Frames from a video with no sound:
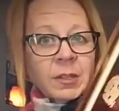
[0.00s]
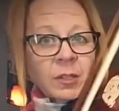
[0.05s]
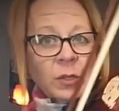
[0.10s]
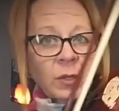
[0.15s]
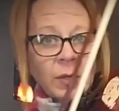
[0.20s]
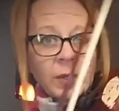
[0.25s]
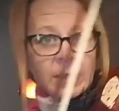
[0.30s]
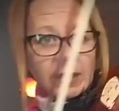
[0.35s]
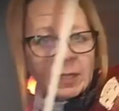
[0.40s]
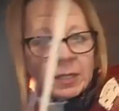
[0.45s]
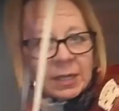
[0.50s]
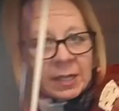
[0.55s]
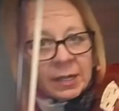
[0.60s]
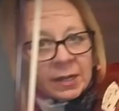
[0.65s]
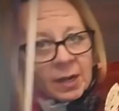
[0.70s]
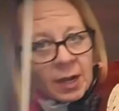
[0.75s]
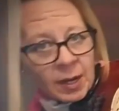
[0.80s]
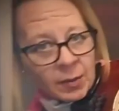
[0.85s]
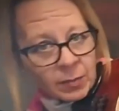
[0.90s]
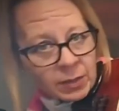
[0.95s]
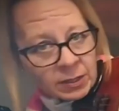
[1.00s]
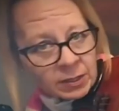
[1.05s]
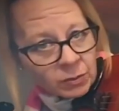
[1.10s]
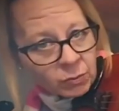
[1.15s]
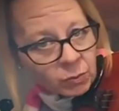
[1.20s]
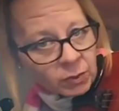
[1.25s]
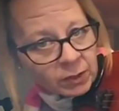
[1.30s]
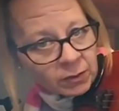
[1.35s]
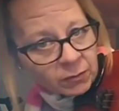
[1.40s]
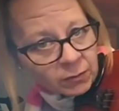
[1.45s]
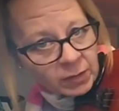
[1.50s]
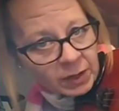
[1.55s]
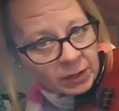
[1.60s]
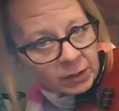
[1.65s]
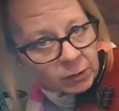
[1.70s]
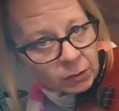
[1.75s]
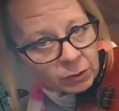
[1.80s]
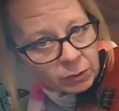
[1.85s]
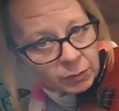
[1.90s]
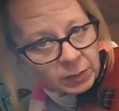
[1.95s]
So you can see I missed one of my
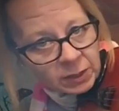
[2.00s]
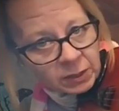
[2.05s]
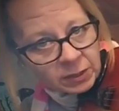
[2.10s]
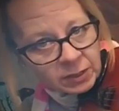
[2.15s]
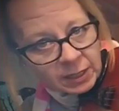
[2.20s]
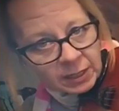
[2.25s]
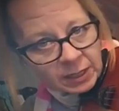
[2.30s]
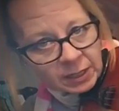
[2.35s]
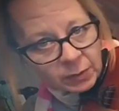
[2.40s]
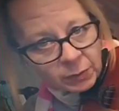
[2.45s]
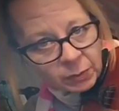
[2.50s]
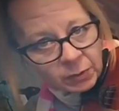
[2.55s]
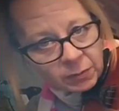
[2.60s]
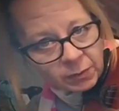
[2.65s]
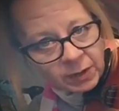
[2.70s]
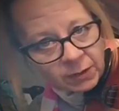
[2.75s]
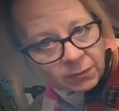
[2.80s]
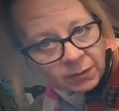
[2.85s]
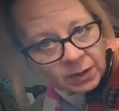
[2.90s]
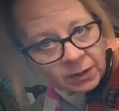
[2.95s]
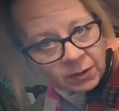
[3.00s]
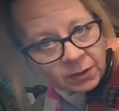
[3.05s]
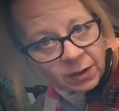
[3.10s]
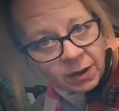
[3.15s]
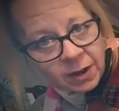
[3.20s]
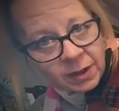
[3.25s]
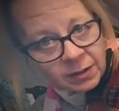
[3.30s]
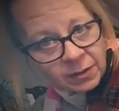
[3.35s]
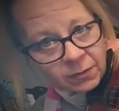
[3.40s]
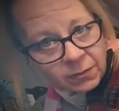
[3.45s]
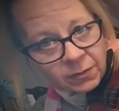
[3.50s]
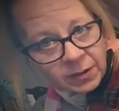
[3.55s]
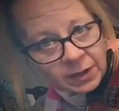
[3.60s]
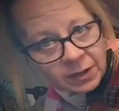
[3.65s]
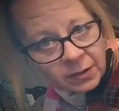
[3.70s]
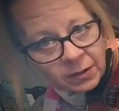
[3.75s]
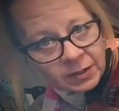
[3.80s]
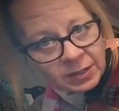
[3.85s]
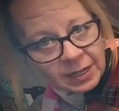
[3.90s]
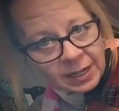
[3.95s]
notes because I didn't put my finger on the
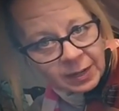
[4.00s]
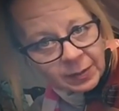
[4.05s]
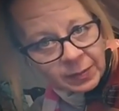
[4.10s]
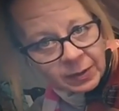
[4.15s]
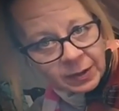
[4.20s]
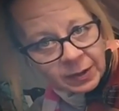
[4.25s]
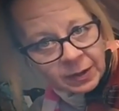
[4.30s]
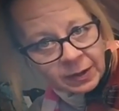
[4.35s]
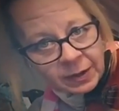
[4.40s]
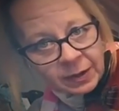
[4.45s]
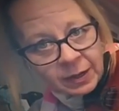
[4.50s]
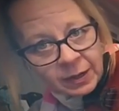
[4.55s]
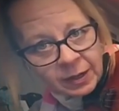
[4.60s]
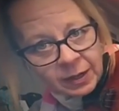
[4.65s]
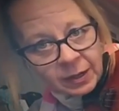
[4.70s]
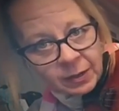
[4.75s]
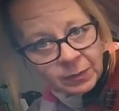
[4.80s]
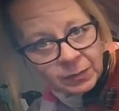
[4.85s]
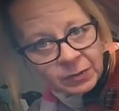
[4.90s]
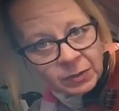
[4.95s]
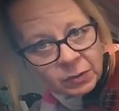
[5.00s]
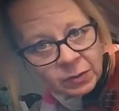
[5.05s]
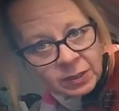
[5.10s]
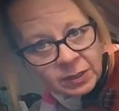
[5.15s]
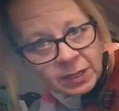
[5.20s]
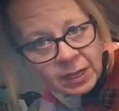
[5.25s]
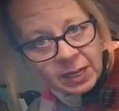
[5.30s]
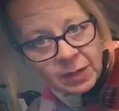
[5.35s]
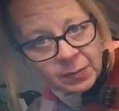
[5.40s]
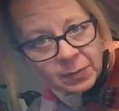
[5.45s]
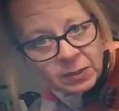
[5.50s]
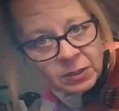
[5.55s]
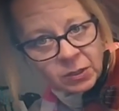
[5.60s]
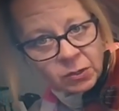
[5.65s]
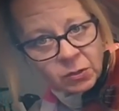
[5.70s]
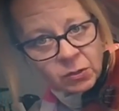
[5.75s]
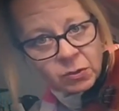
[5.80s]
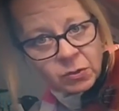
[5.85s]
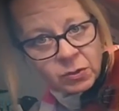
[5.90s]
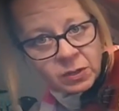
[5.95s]
finger tape. So the tape is
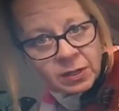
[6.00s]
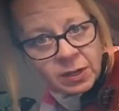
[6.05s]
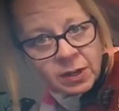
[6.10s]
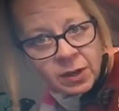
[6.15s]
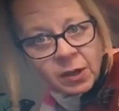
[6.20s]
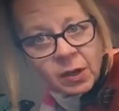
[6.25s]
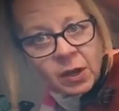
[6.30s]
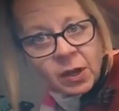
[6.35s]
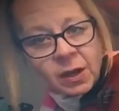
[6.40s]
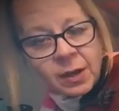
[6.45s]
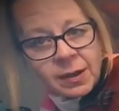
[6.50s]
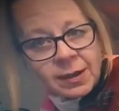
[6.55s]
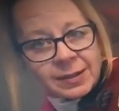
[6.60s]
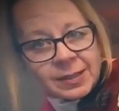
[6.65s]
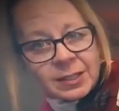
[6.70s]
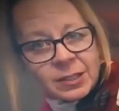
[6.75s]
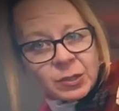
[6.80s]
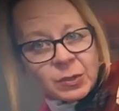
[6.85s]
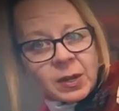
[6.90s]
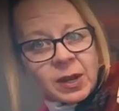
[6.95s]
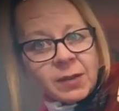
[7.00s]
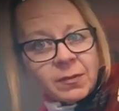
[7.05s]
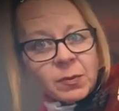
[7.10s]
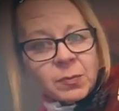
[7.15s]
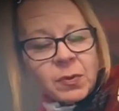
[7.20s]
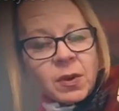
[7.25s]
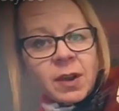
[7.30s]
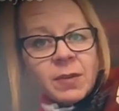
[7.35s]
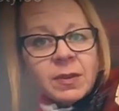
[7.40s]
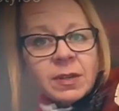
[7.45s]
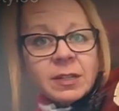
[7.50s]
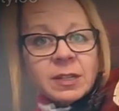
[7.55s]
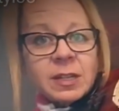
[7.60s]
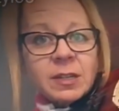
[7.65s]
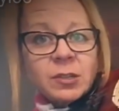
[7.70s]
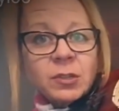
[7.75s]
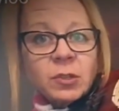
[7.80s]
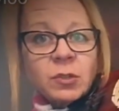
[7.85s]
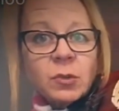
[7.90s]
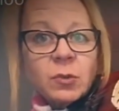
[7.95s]
used, unless you have a private
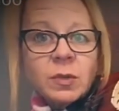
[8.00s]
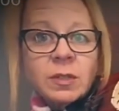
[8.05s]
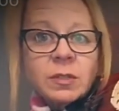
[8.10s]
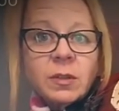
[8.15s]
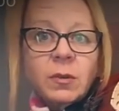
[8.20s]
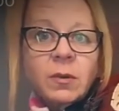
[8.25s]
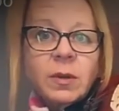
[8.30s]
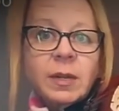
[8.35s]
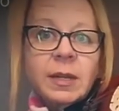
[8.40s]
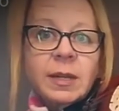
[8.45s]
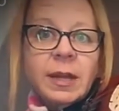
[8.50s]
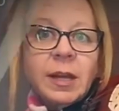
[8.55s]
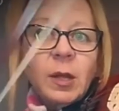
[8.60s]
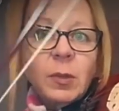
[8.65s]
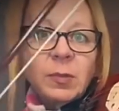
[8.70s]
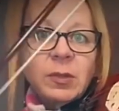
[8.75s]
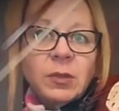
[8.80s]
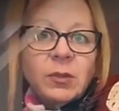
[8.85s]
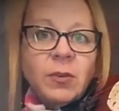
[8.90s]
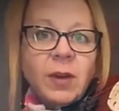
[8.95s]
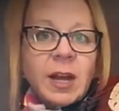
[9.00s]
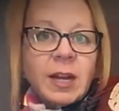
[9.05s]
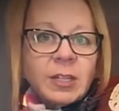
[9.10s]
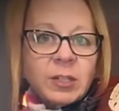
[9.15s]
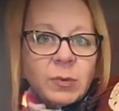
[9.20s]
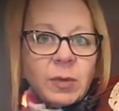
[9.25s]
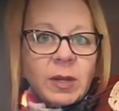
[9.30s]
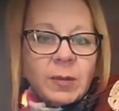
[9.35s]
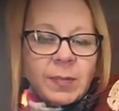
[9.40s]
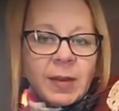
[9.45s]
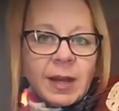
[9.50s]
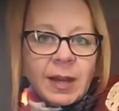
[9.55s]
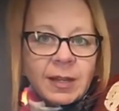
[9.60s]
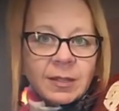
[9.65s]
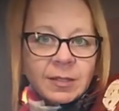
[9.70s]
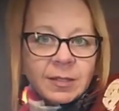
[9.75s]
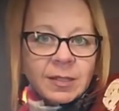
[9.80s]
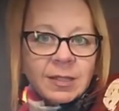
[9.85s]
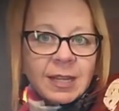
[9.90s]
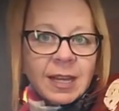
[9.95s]
teacher who has already helped you graduate
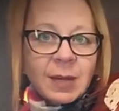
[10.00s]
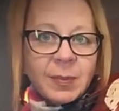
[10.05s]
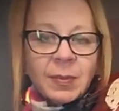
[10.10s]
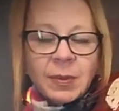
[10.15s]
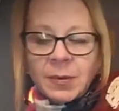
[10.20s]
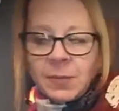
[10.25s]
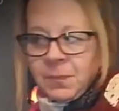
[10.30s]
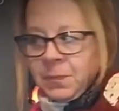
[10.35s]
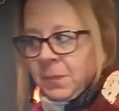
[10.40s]
past the tape.